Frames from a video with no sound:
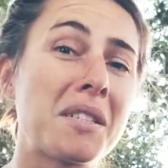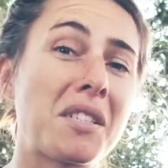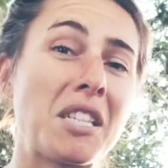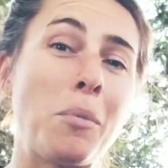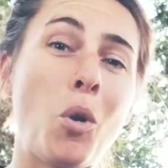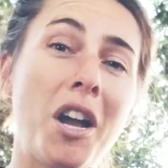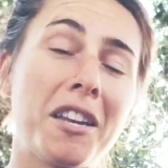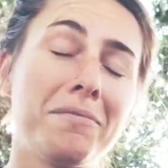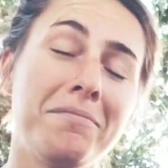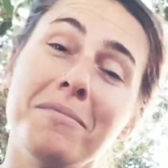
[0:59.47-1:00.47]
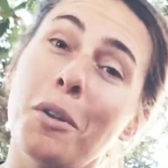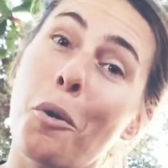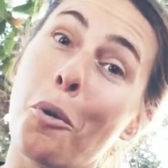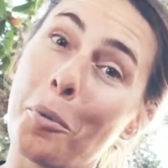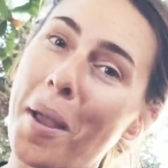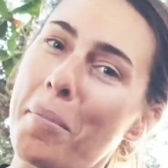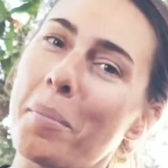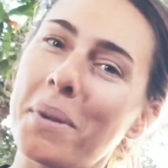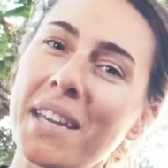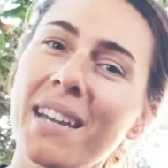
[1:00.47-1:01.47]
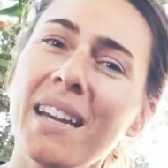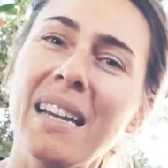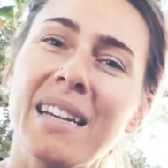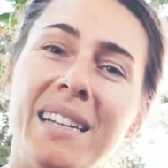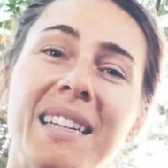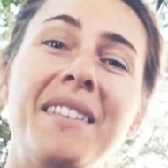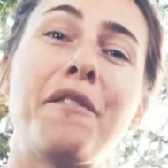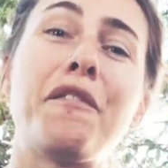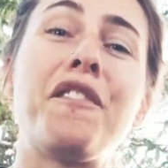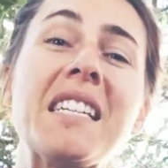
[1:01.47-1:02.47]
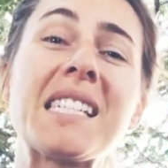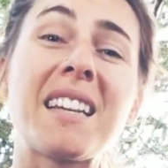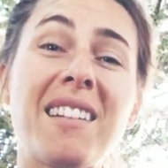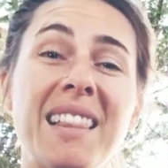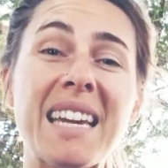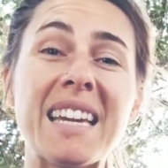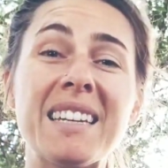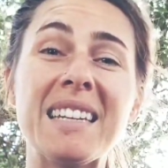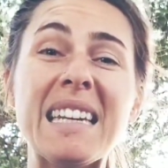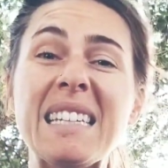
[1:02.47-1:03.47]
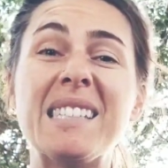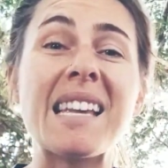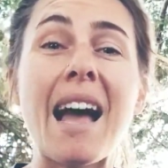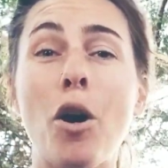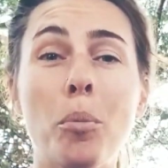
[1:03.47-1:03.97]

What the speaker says: someone, or my puppy, physically needs help.